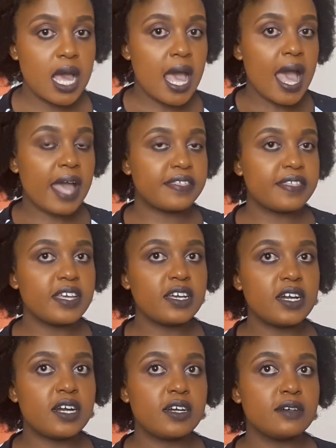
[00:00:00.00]
I think
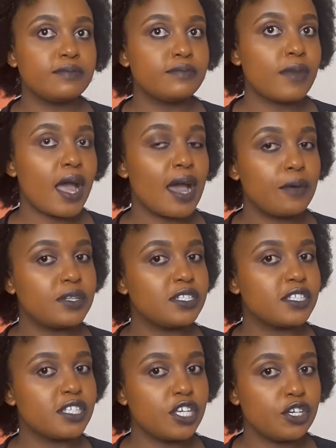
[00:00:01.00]
I will
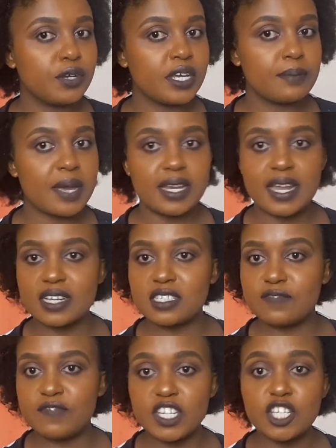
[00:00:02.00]
see you in my next
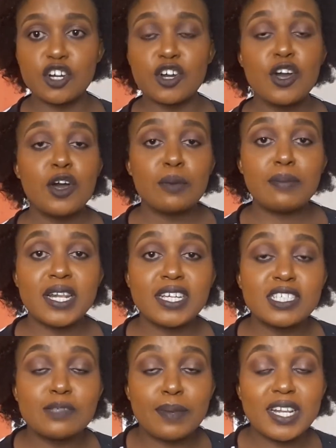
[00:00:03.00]
video.
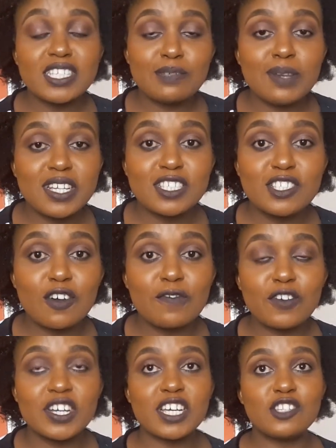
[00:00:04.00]
Please, please, please don't
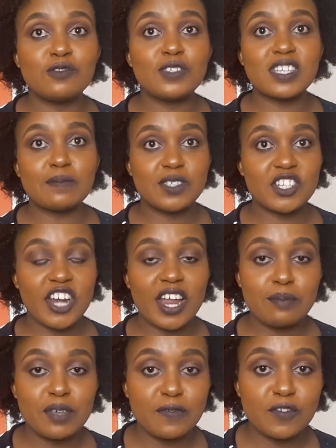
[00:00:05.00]
forget to subscribe
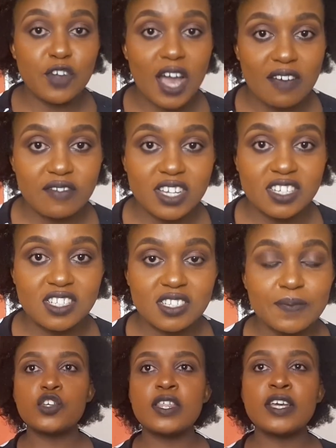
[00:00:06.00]
if you haven't.
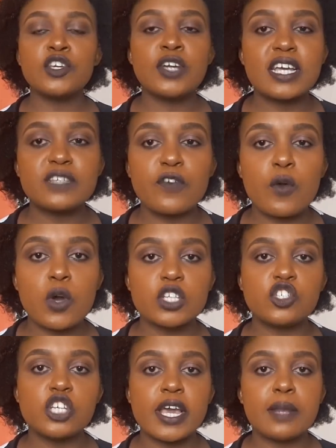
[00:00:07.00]
Thank you guys for
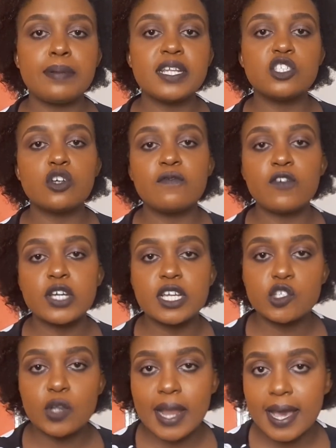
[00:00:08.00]
watching and please don't forget to
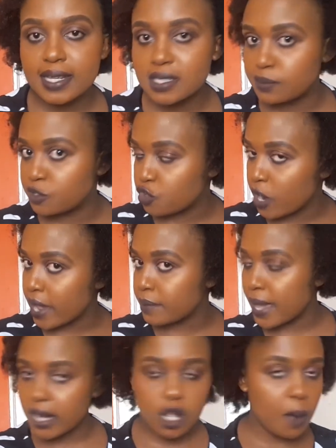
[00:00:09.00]
like, subscribe
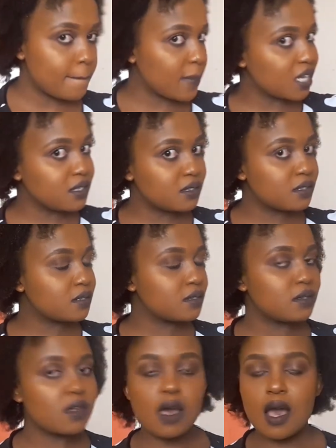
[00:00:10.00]
and comment.
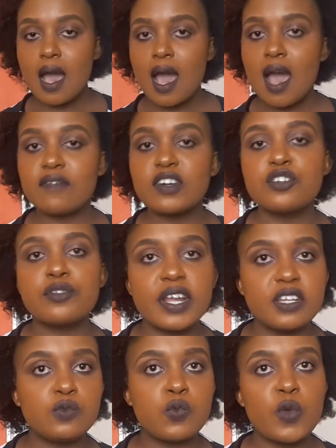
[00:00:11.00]
Have a
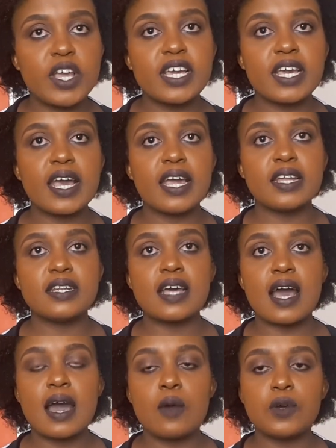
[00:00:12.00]
great week and
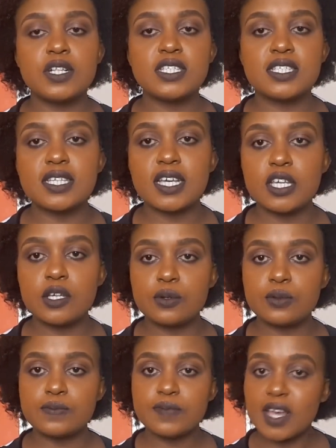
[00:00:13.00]
I will see you
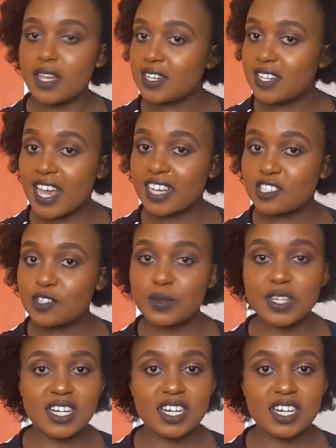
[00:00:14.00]
next week.